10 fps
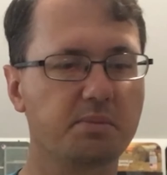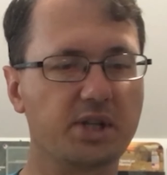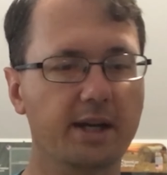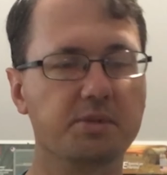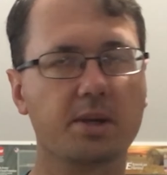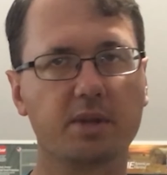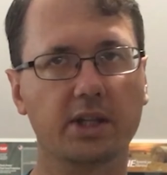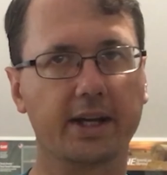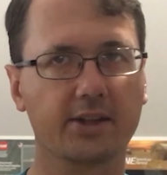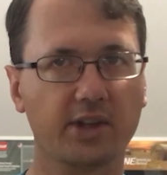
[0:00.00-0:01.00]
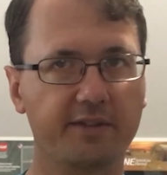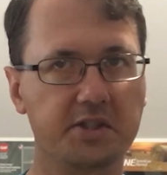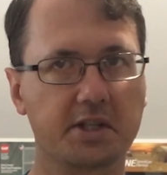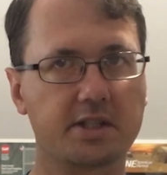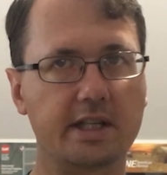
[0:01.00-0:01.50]
Sometimes something like
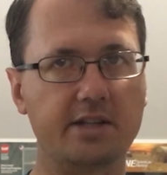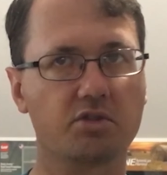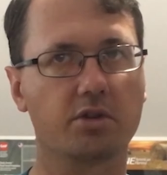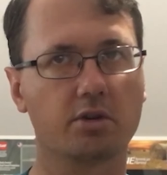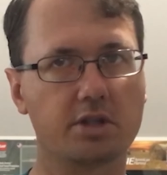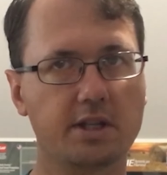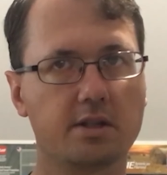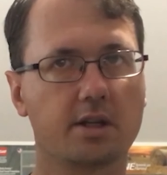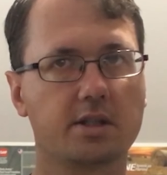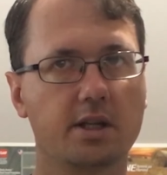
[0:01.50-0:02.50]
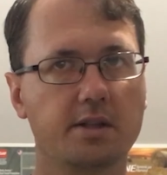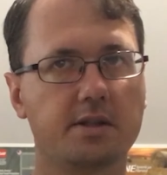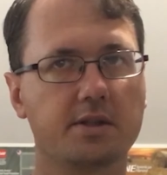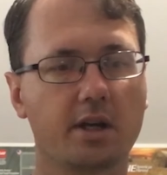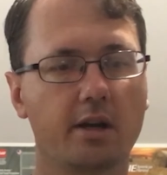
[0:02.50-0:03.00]
11/16 or
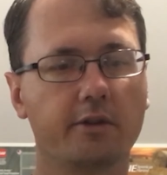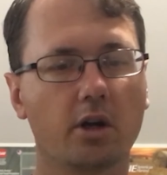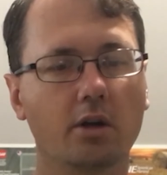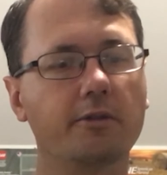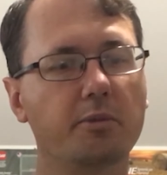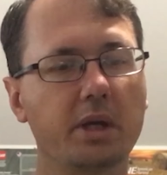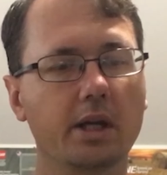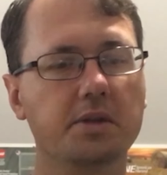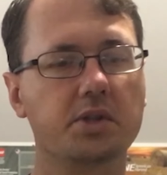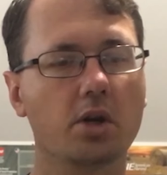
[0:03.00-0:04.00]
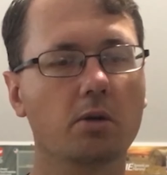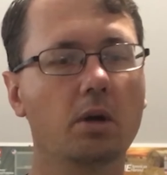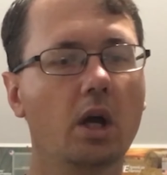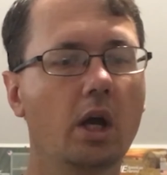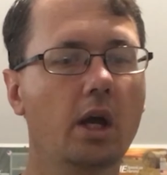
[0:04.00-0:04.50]
13/16 is kind of hard for me,
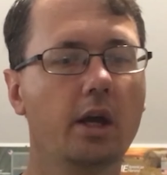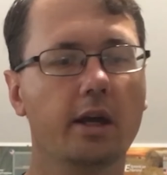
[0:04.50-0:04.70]
so